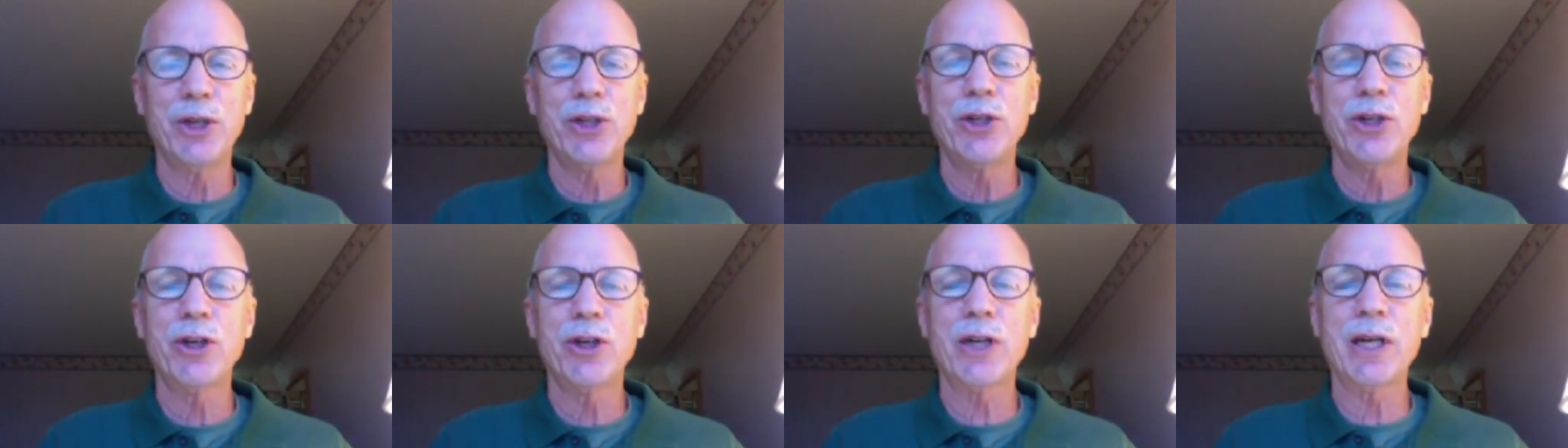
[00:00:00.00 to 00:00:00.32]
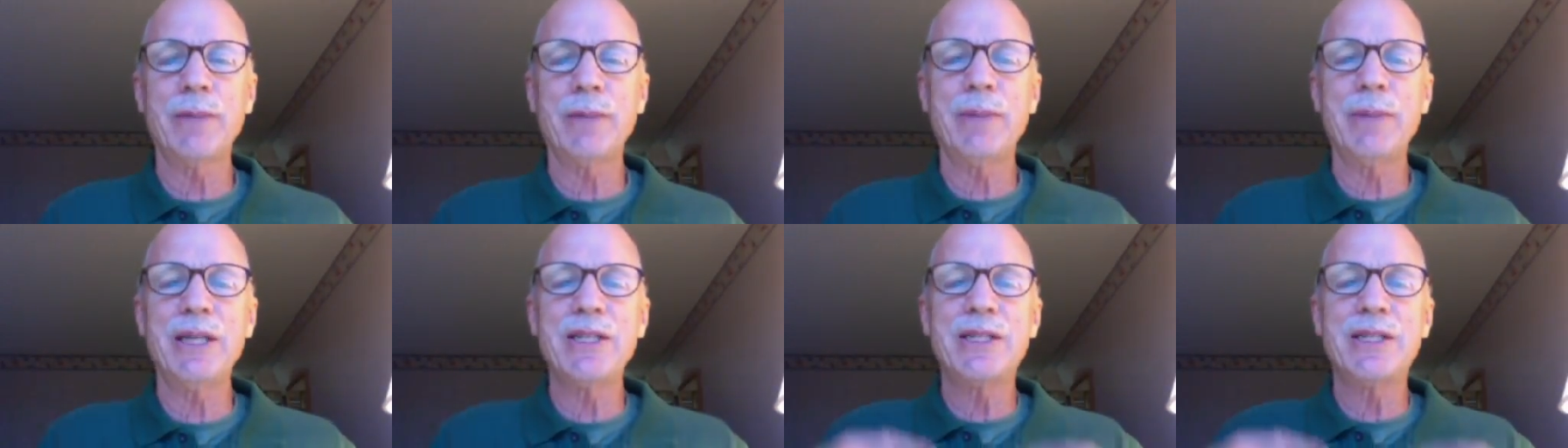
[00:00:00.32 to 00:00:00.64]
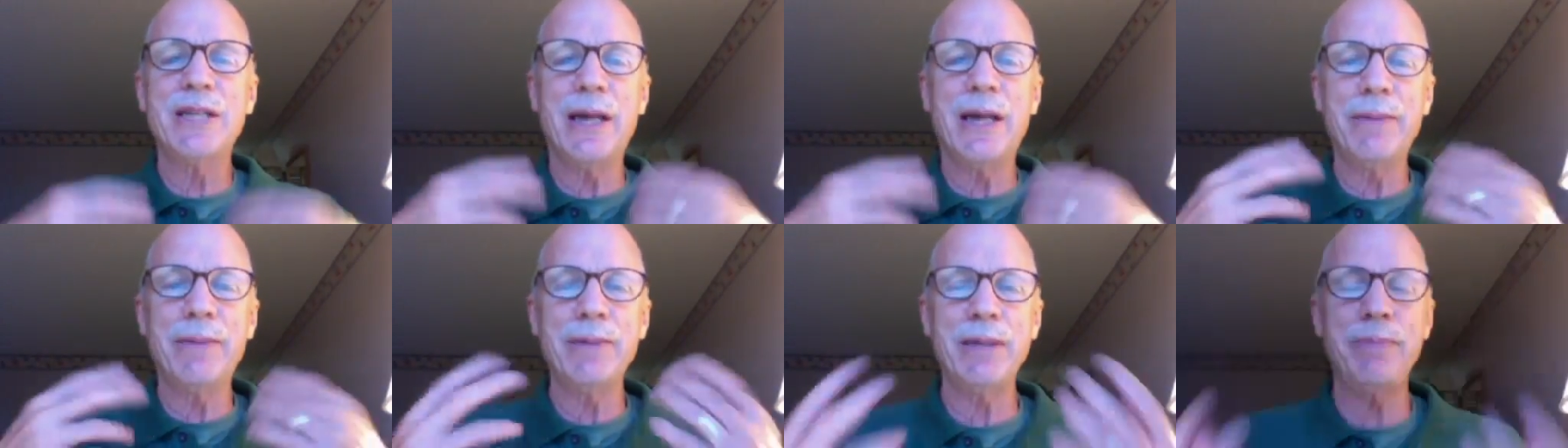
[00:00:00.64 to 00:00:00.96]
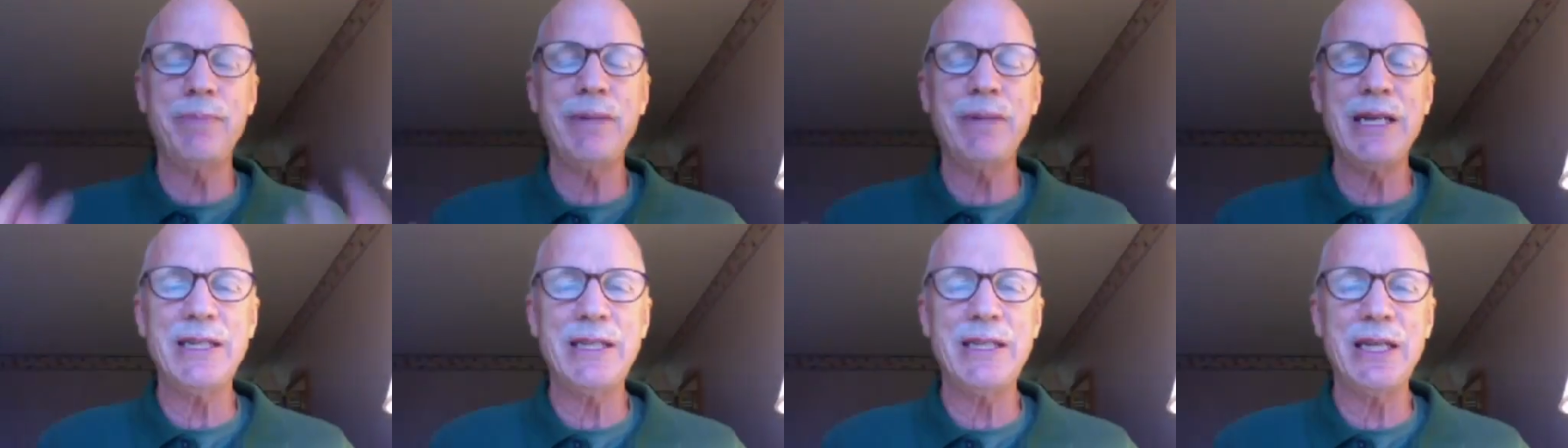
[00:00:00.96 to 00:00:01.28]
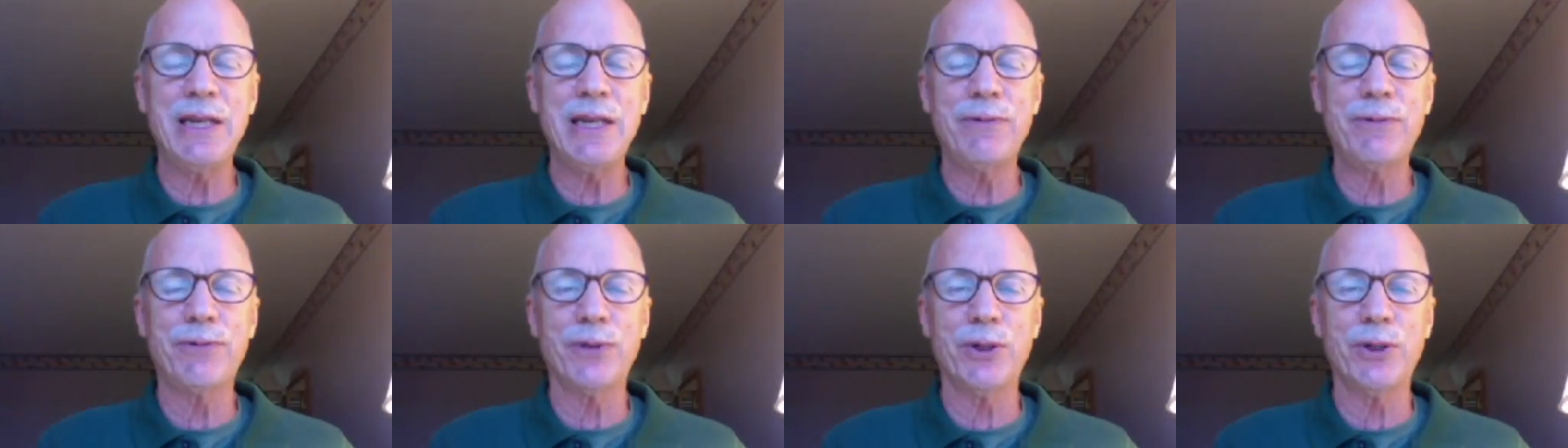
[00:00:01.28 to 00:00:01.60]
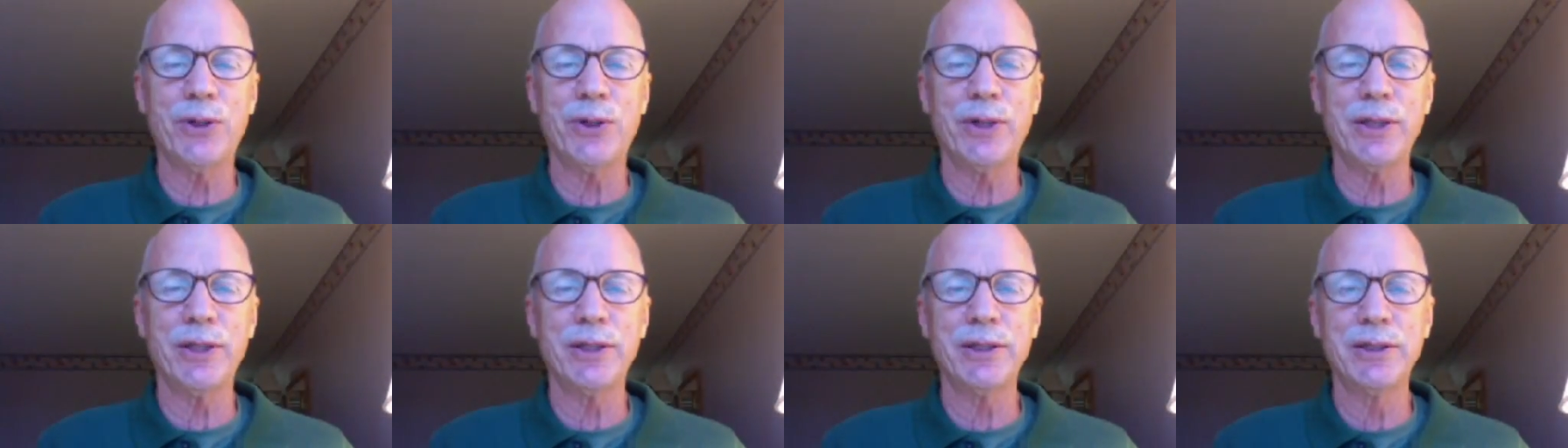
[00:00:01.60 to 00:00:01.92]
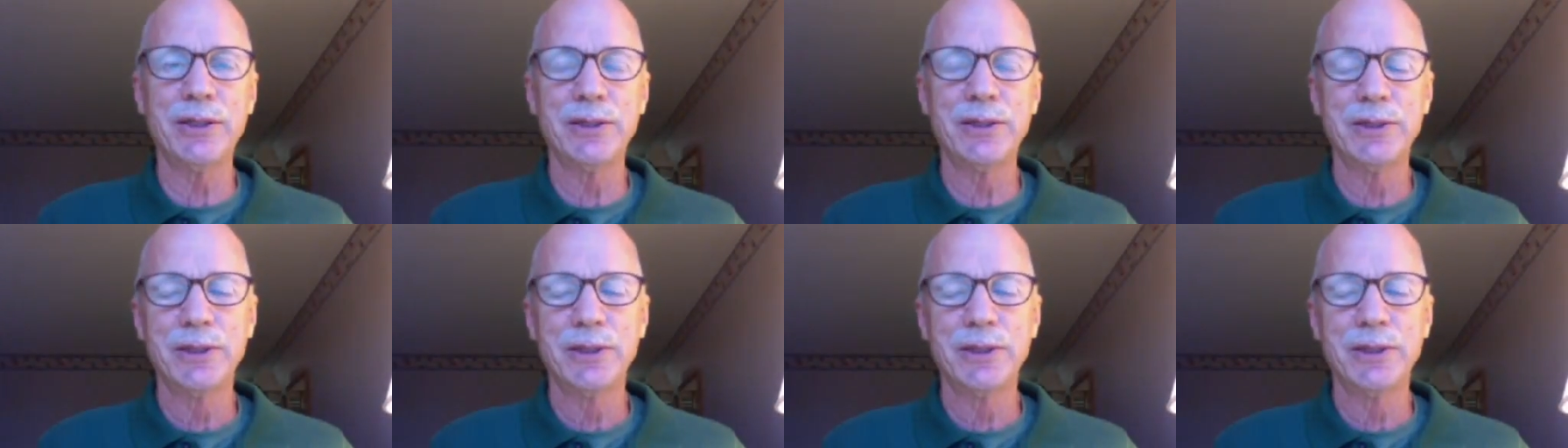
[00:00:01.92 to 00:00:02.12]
you're going to be WBT fluent.